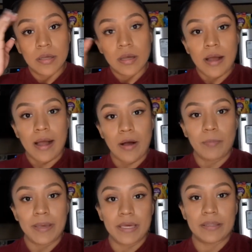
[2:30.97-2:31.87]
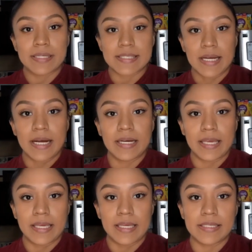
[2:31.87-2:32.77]
how big the tongue
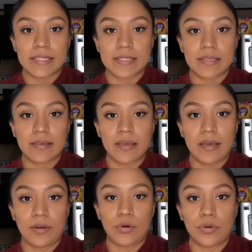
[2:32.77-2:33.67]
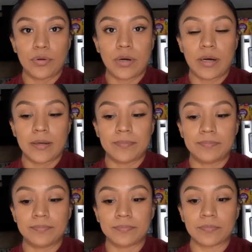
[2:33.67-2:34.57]
is, it'll
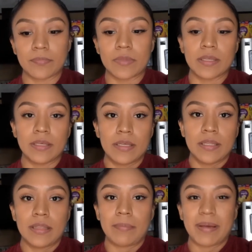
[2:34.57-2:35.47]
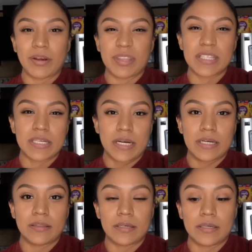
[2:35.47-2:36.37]
the bigger the tongue,
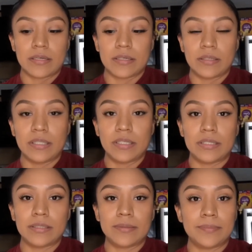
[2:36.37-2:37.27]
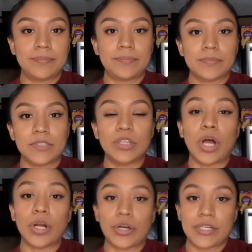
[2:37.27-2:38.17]
the
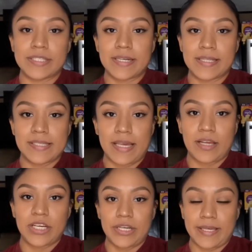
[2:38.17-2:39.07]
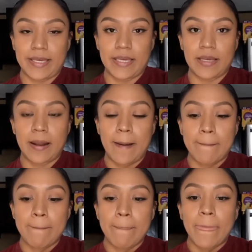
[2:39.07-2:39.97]
longer it's gonna take cooking.
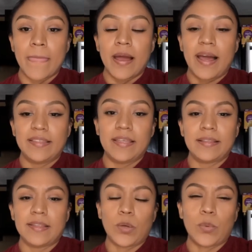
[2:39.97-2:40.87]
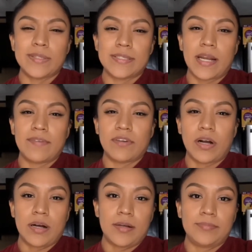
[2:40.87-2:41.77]
I think that the ones that I've got